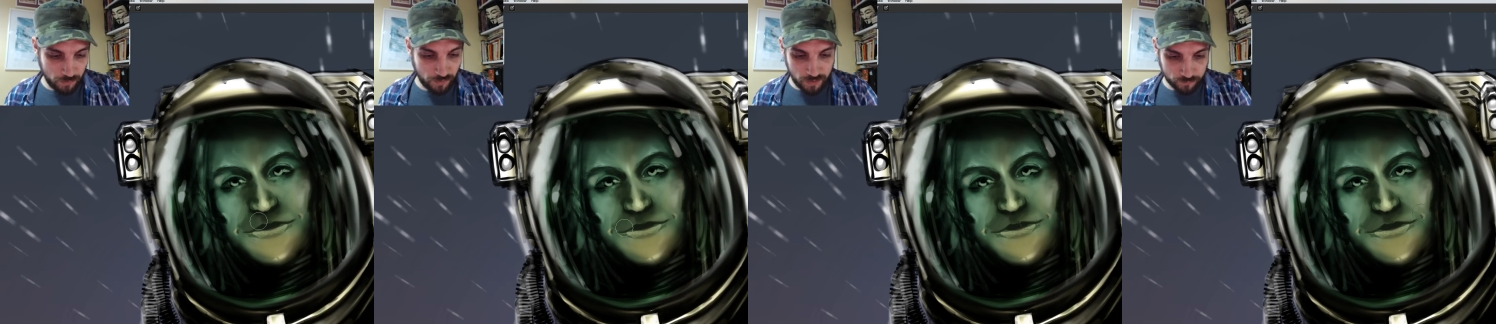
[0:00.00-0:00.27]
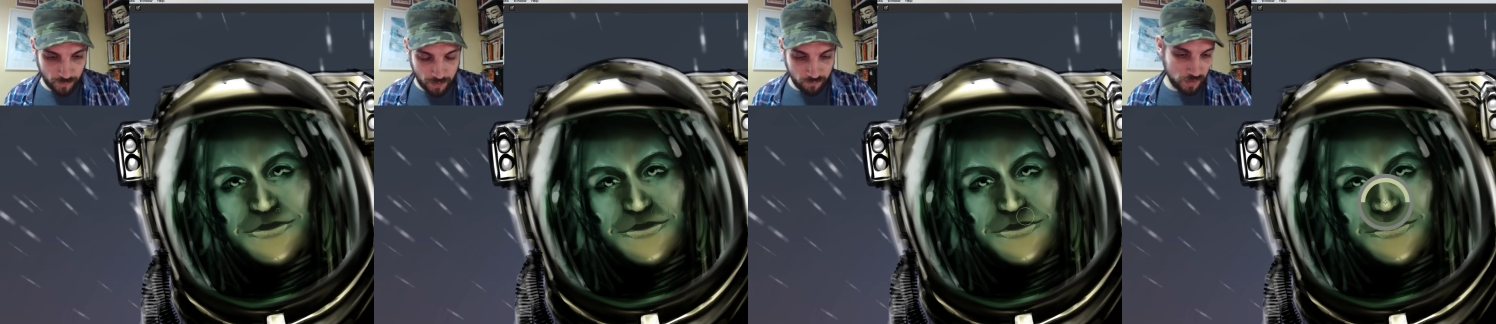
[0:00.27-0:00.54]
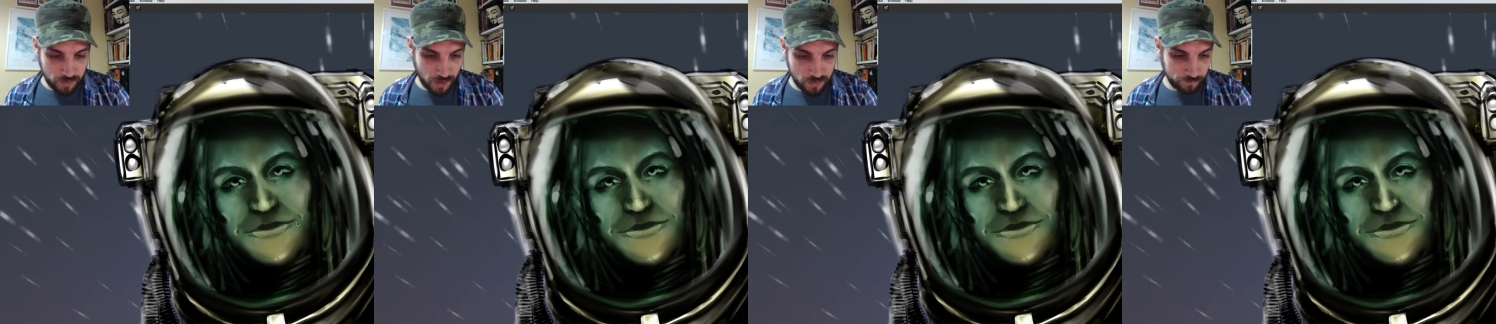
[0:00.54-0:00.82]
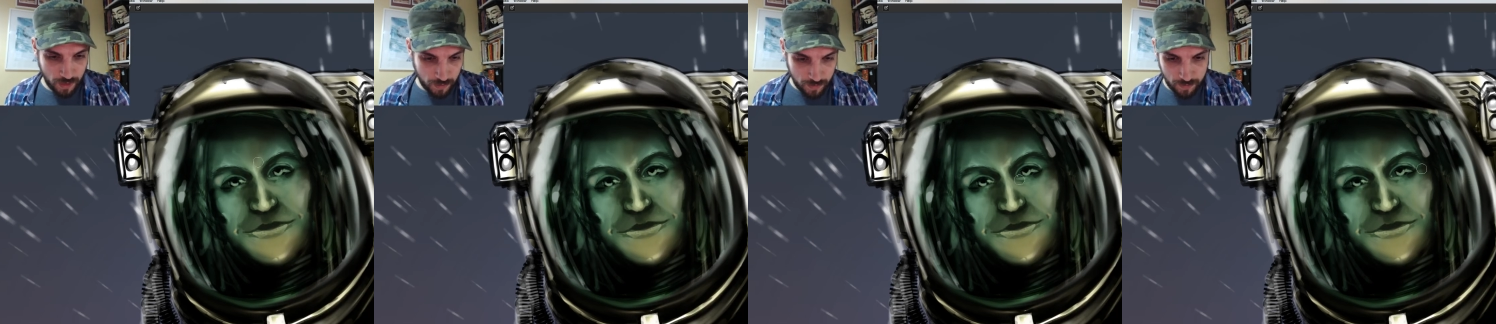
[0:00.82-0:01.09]
Speaker 1: That's
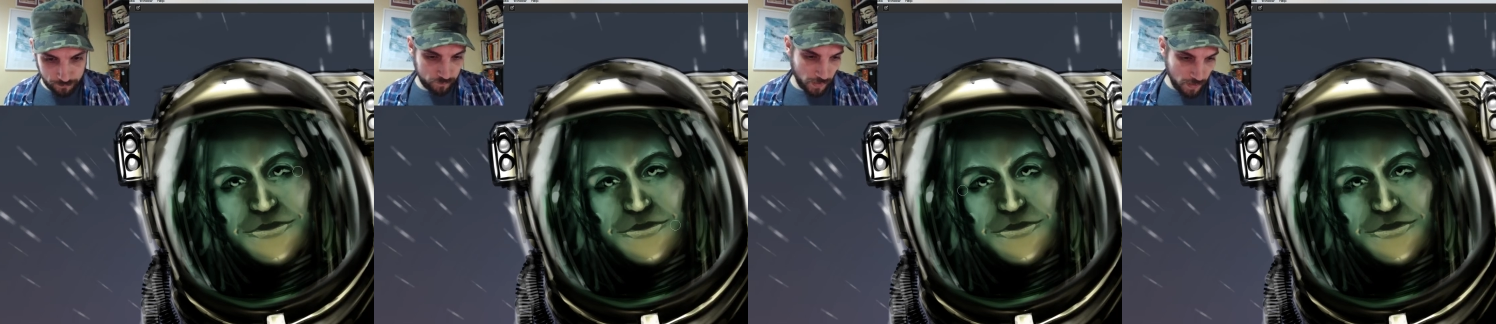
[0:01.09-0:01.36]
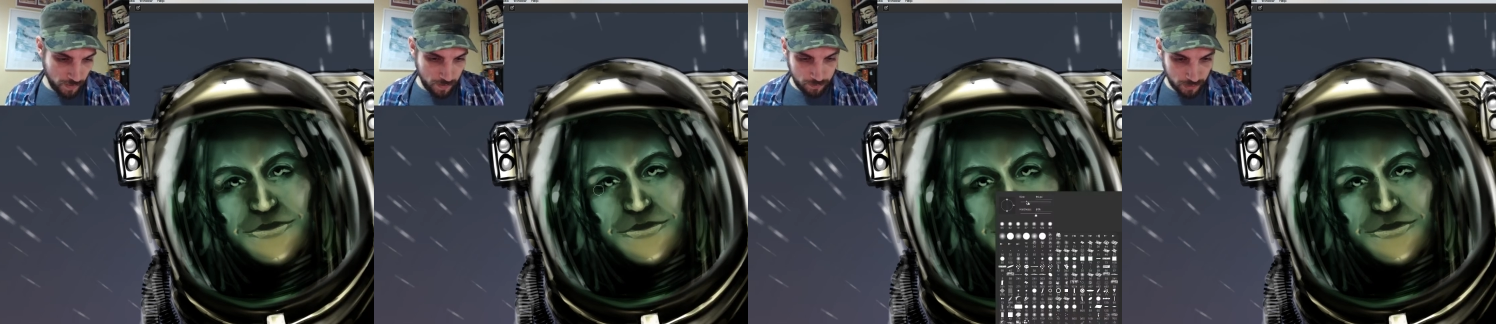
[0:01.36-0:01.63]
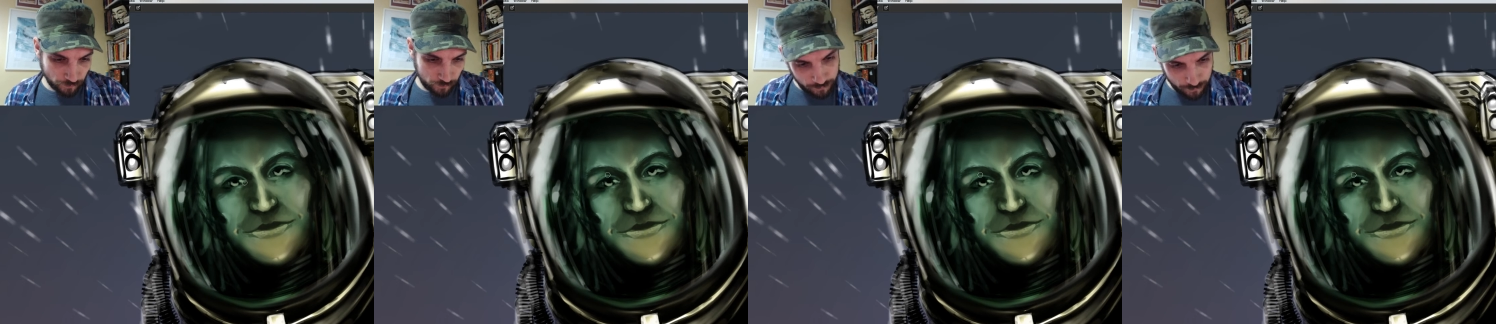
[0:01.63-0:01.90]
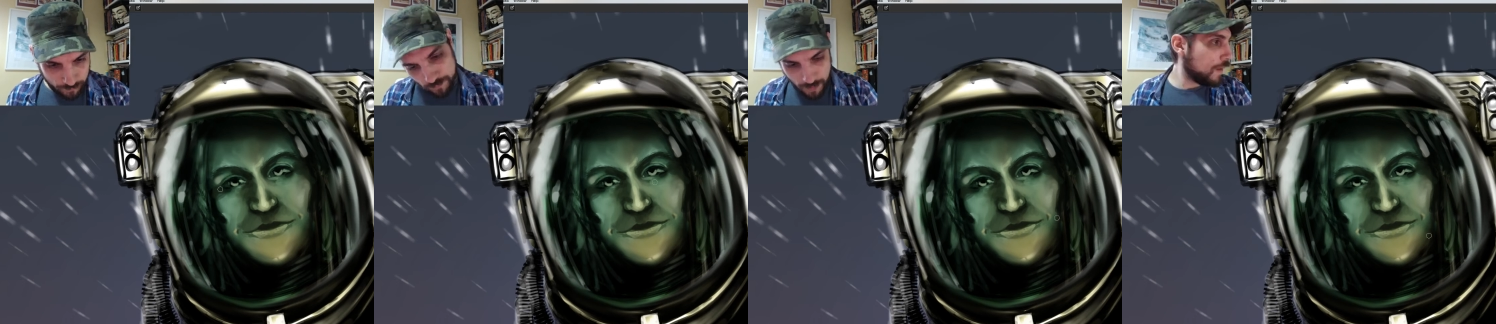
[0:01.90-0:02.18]
great. Her
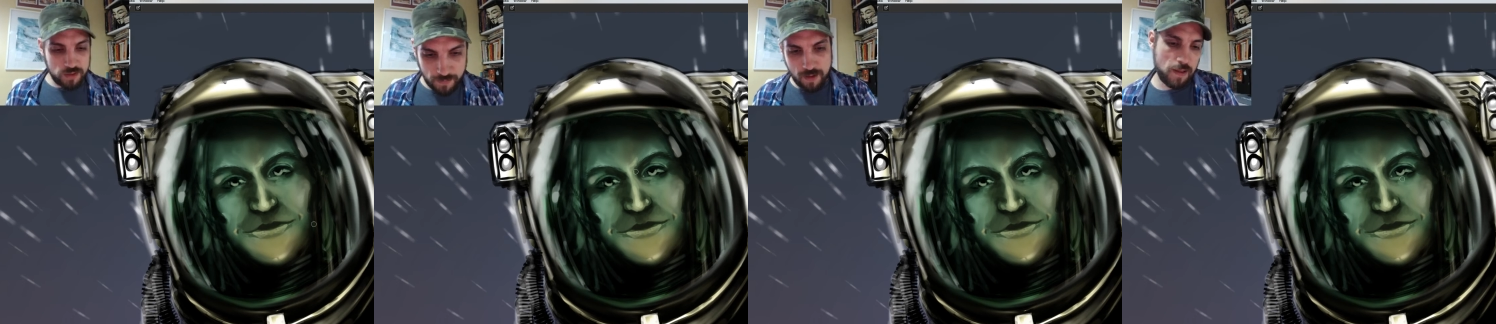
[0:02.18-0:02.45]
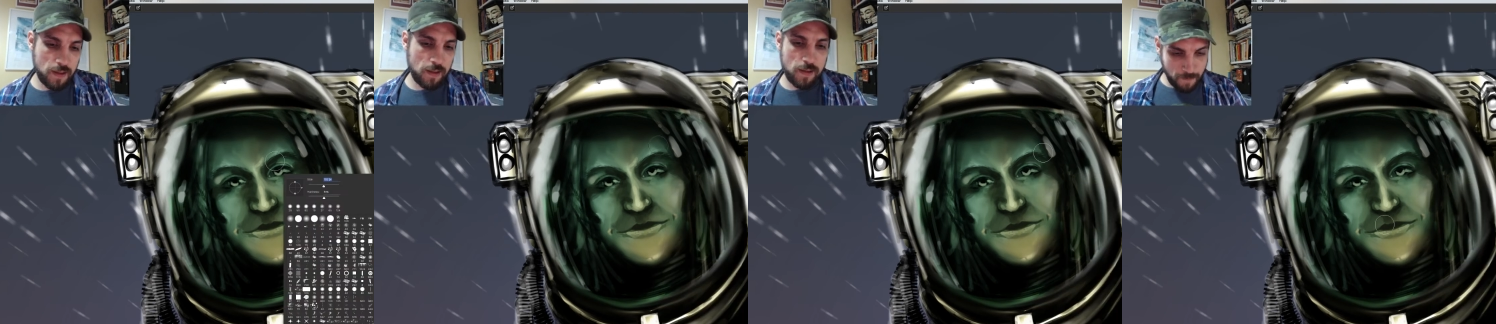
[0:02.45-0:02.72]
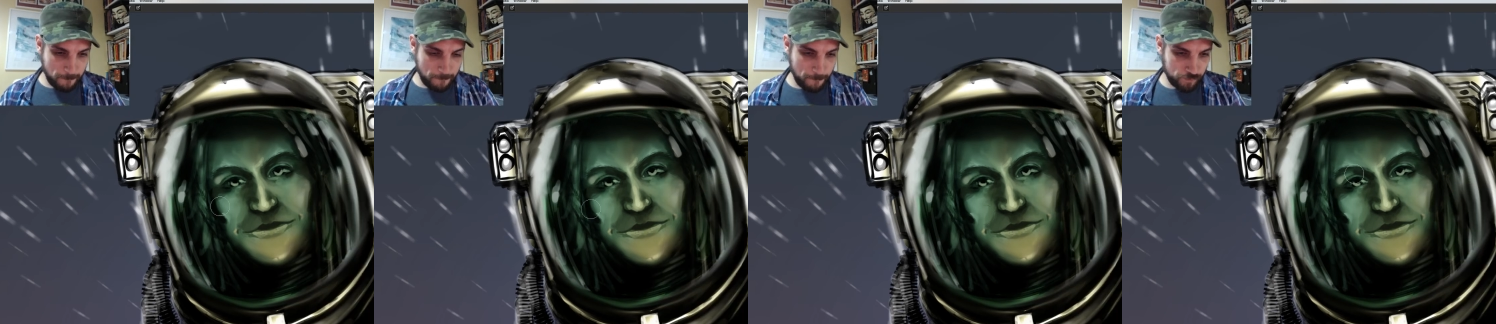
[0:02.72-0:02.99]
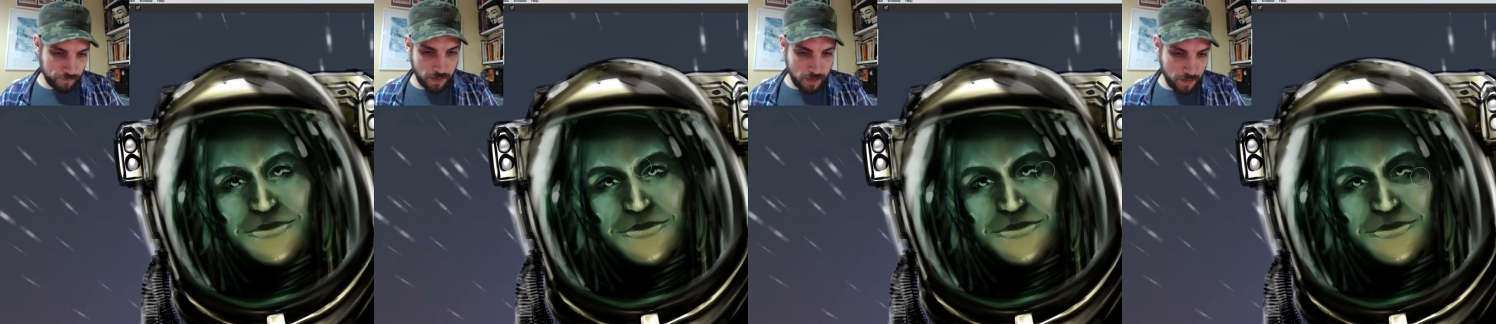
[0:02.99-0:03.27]
face looks really
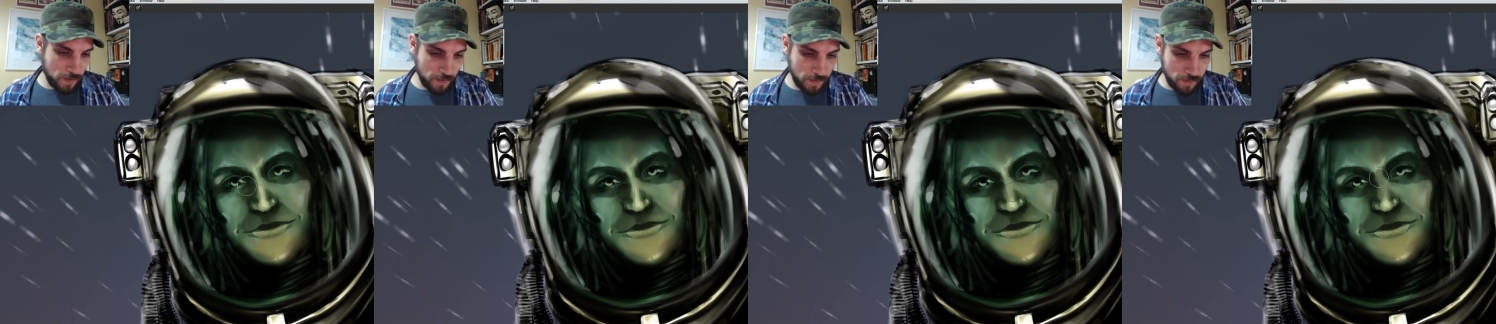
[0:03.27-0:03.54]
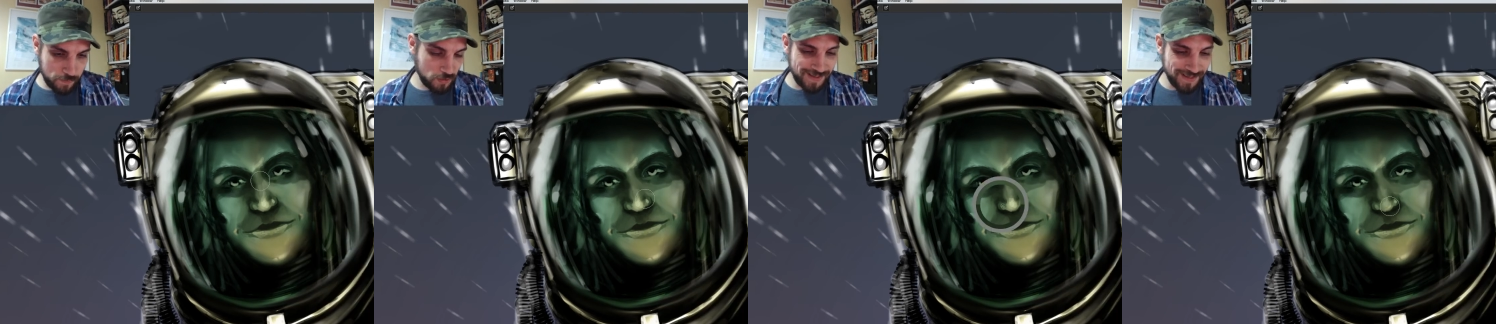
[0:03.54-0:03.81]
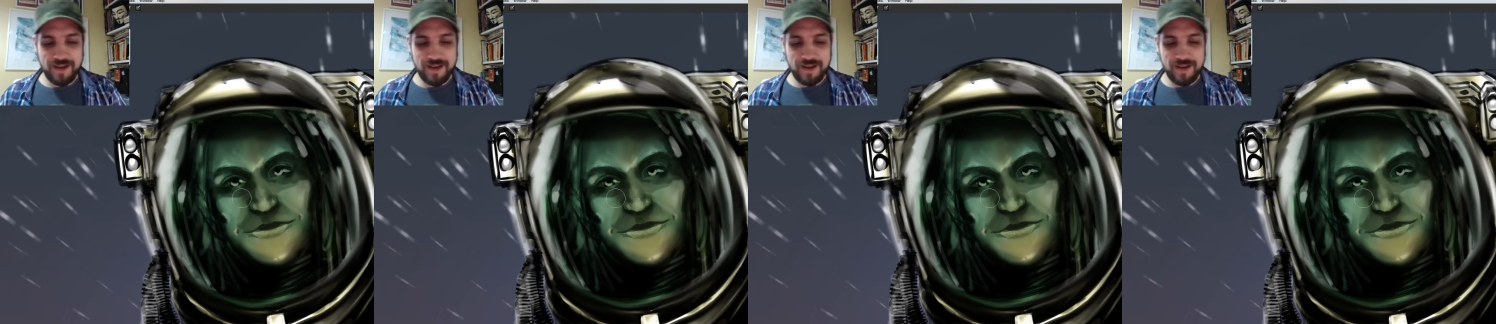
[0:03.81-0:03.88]
squiffy now though,